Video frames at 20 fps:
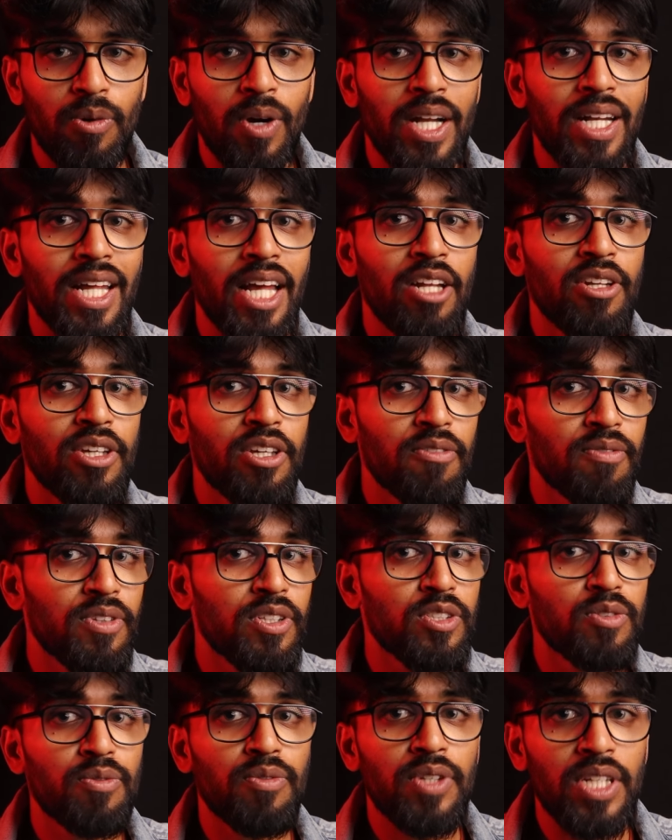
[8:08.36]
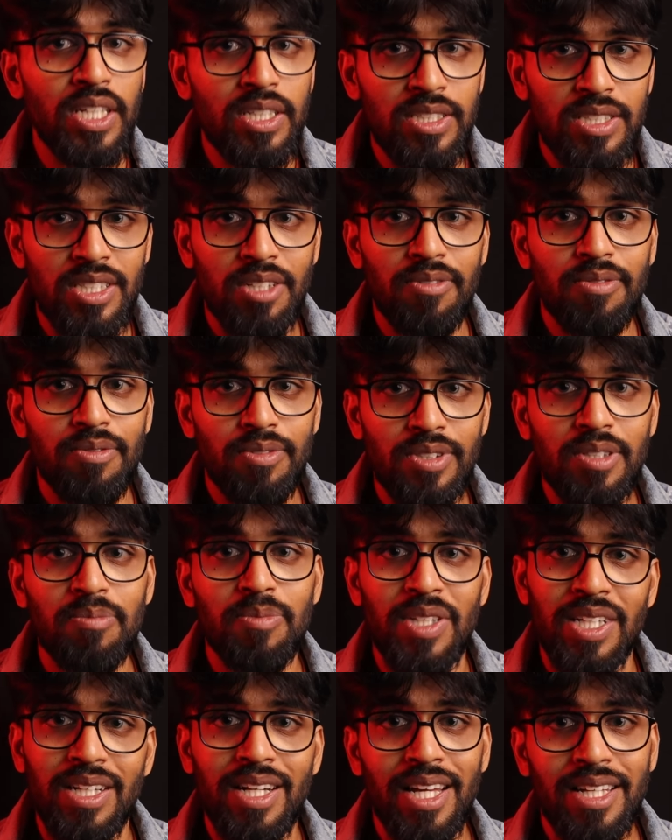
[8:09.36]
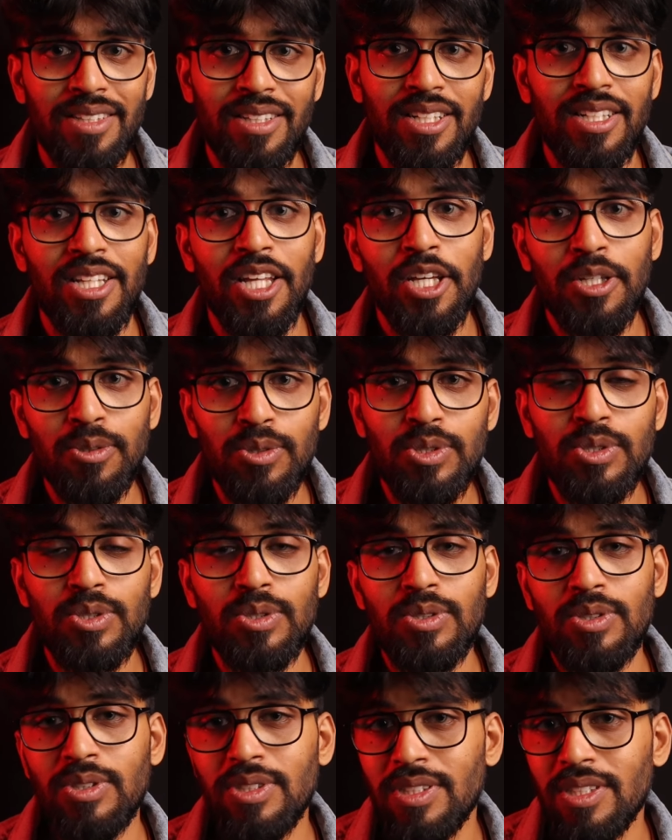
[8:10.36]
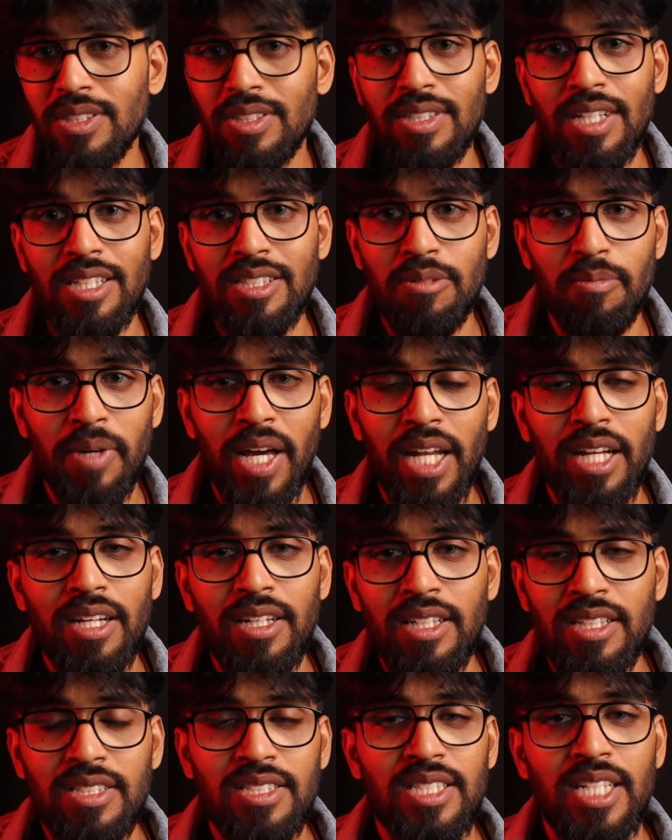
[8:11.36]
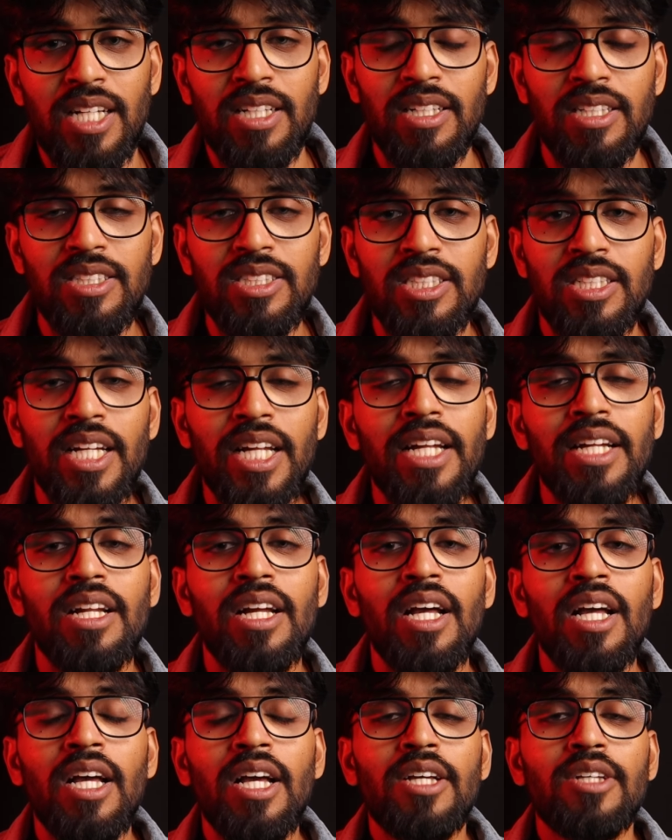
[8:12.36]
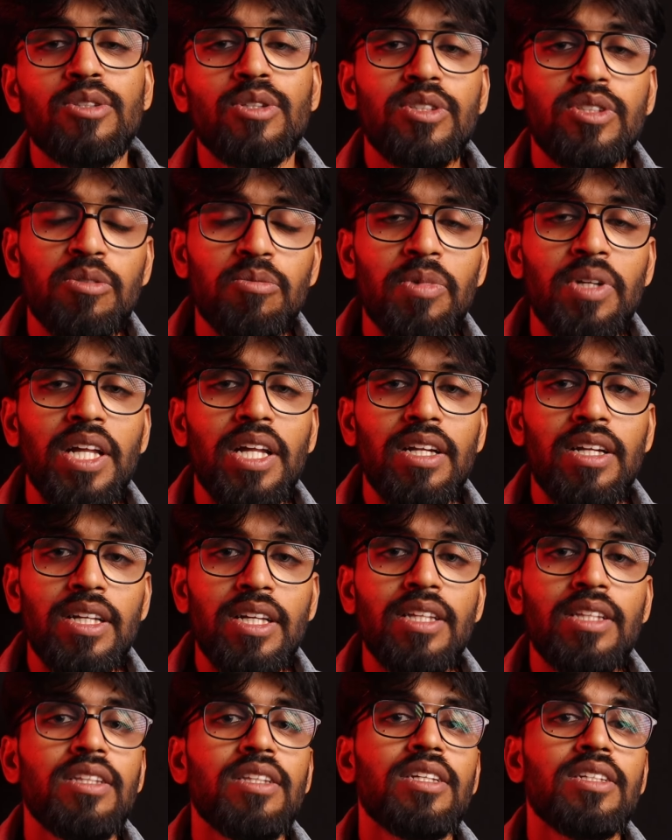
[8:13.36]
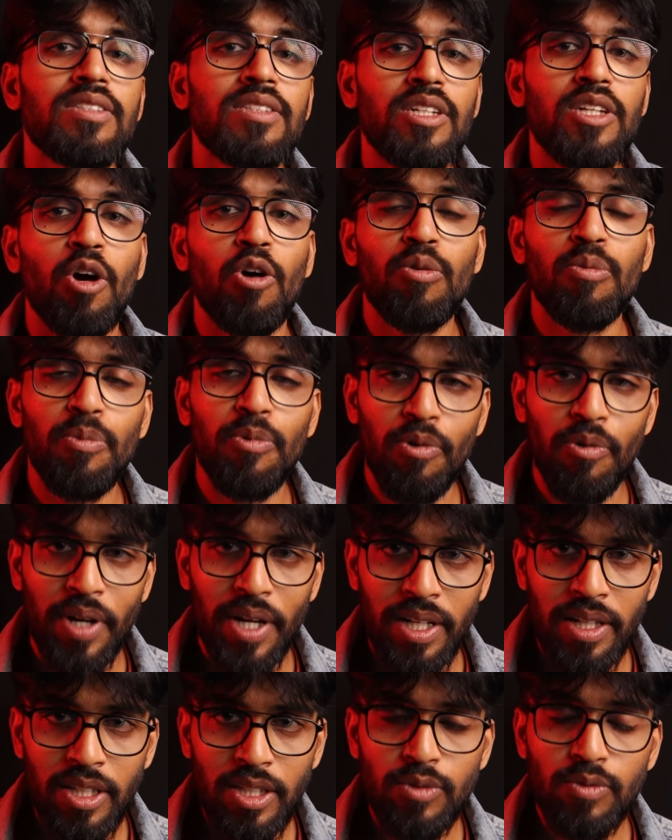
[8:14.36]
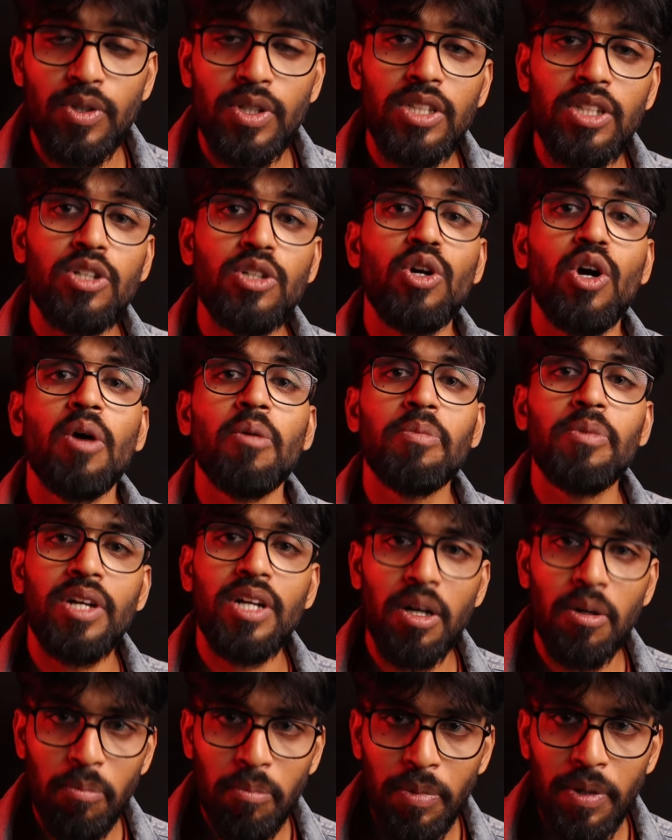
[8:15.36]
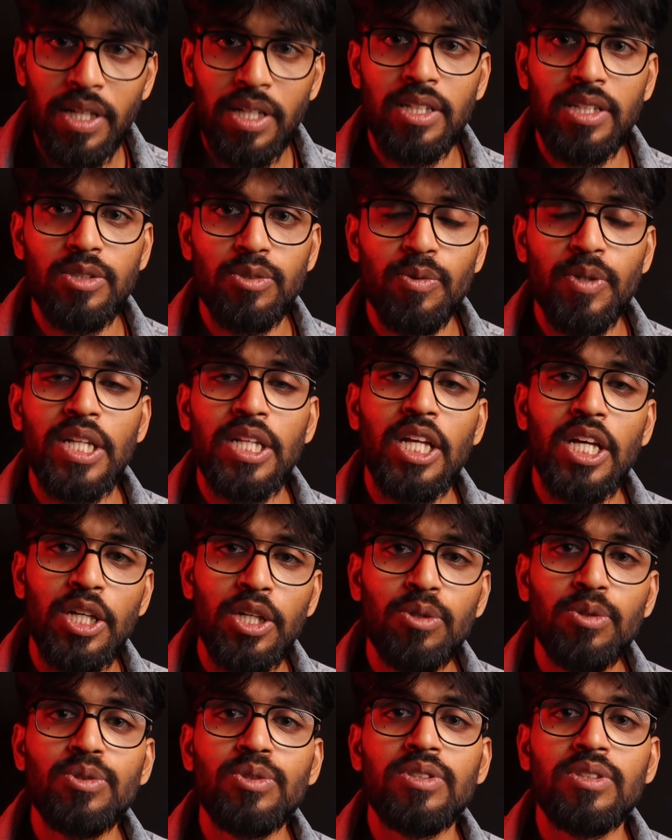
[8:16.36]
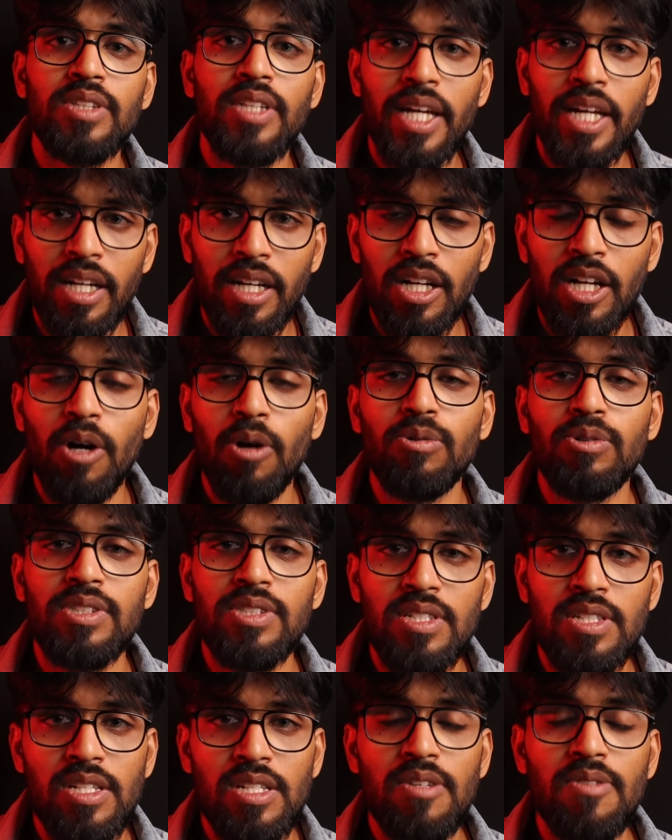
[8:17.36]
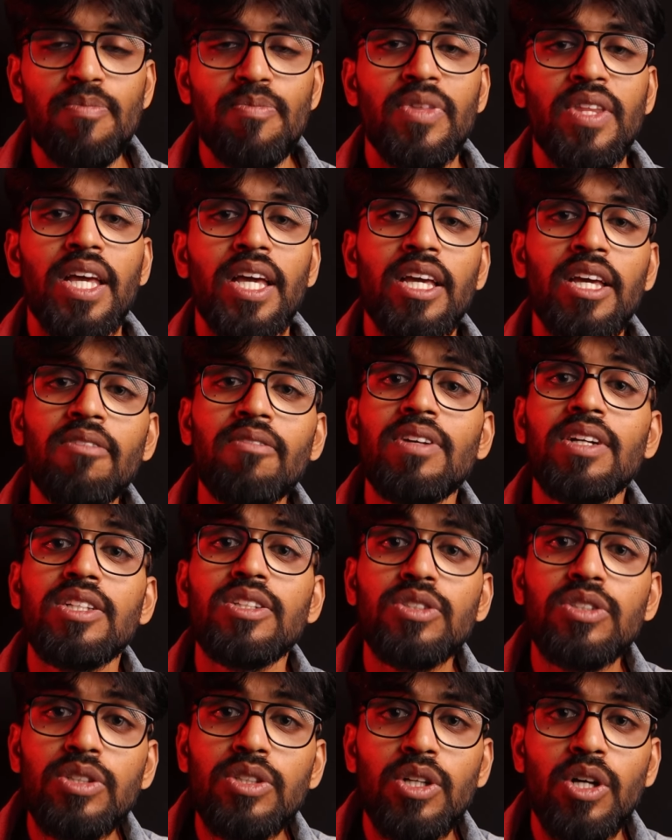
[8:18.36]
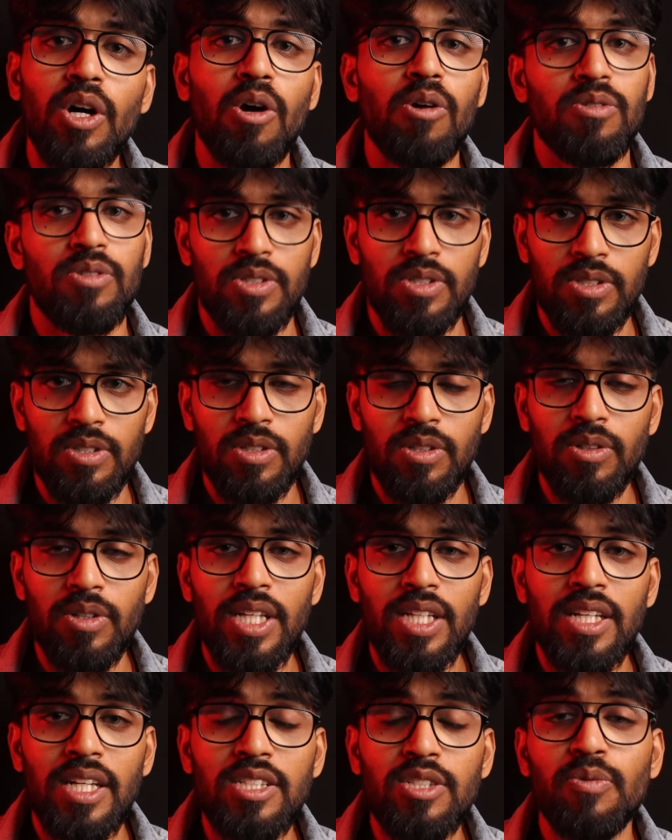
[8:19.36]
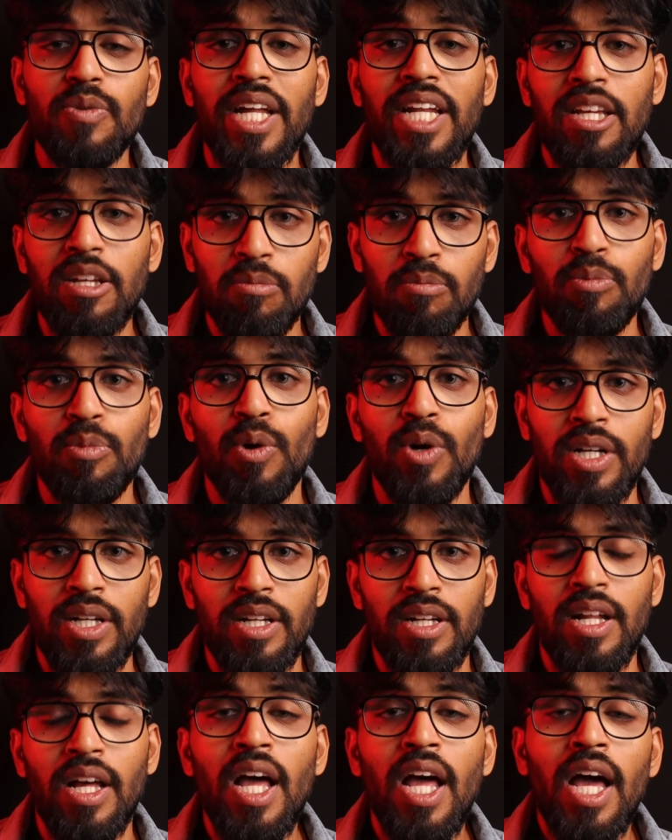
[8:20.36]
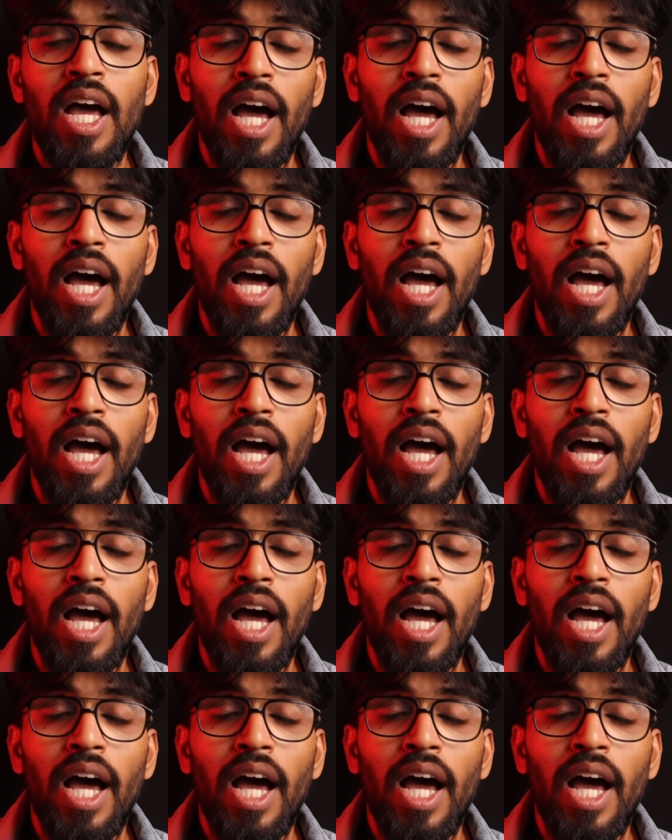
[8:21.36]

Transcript: And I'll give this free stuff, something like that. They use this as a marketing strategy, right? So similarly, these cloud providers for the top companies, when they use their cloud system, they give discounts. Okay, that's very important.